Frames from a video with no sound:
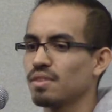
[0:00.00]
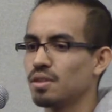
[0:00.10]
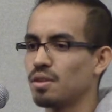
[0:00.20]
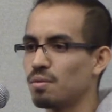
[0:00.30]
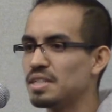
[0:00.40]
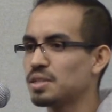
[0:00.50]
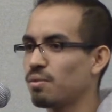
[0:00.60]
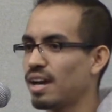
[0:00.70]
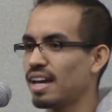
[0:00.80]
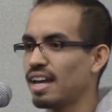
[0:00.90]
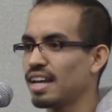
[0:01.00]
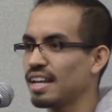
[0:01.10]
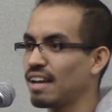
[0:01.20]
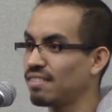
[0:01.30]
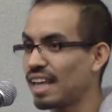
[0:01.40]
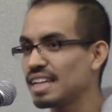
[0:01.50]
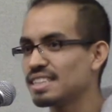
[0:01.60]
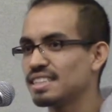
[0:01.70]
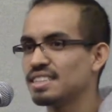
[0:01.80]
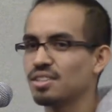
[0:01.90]
the reason why I didn't have a
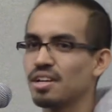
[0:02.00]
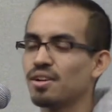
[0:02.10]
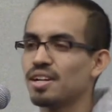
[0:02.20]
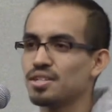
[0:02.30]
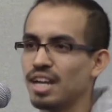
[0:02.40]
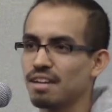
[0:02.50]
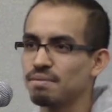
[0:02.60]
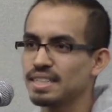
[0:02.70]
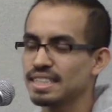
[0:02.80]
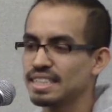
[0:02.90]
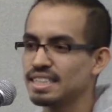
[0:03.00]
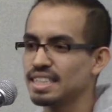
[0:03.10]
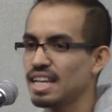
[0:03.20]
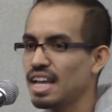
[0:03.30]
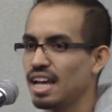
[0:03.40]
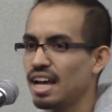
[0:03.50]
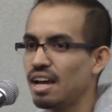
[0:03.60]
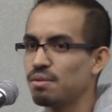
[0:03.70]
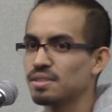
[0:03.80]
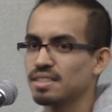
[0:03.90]
license, I didn't know how to drive, because
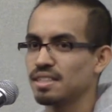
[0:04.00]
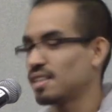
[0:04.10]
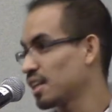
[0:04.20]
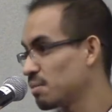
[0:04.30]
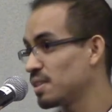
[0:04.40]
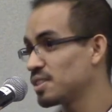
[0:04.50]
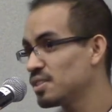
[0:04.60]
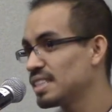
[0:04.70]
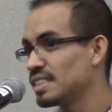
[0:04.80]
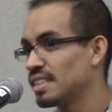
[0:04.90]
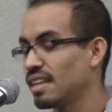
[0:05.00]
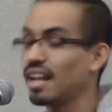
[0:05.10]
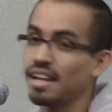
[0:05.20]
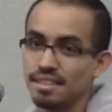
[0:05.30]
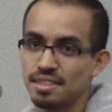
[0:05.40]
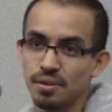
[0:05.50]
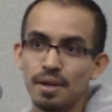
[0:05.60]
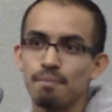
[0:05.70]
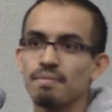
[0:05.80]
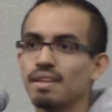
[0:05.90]
I wasn't a documented student, and I still
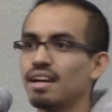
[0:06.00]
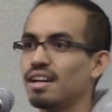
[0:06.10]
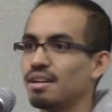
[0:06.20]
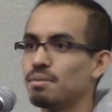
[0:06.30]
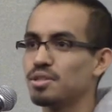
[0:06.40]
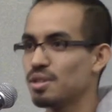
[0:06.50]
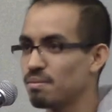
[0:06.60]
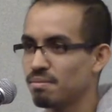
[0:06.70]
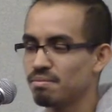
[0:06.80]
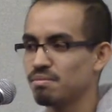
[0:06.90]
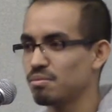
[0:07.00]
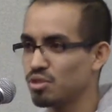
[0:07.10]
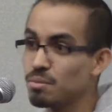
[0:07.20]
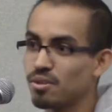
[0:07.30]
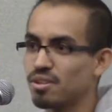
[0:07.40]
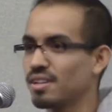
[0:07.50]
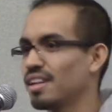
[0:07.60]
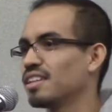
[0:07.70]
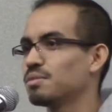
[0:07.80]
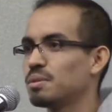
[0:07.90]
am. I'm a dreamer,
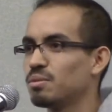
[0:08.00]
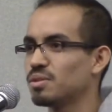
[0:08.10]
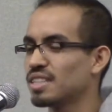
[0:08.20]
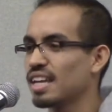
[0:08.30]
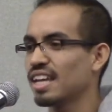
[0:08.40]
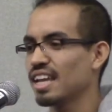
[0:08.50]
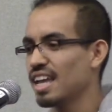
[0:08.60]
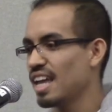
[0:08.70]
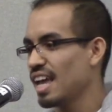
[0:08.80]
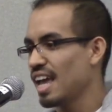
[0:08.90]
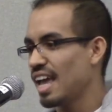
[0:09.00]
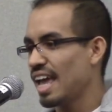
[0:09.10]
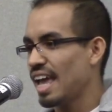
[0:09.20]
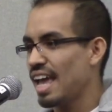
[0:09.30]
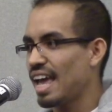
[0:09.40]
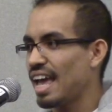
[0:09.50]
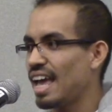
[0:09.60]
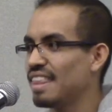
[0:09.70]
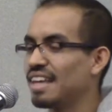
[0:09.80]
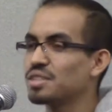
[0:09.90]
as people would say."
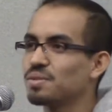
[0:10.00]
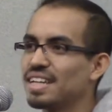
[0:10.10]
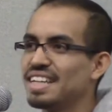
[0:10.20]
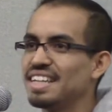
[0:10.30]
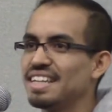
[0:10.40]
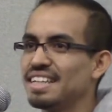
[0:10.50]
And that's when he